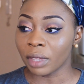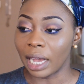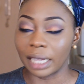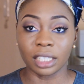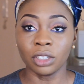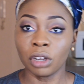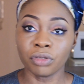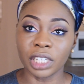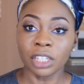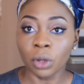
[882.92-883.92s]
I did not
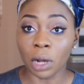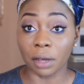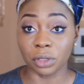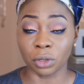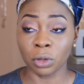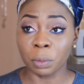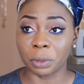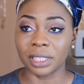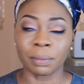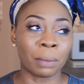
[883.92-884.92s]
really know how to cook
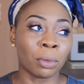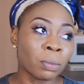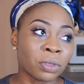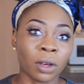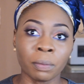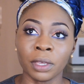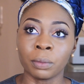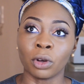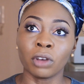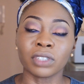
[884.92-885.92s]
per se. My mom taught me,
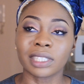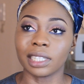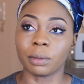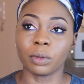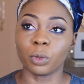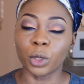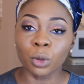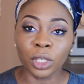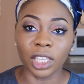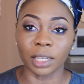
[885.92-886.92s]
but obviously with
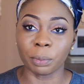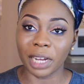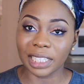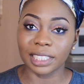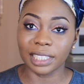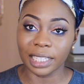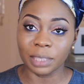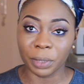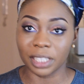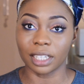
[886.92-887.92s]
cooking, practice gets
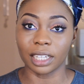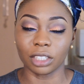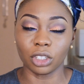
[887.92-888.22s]
better.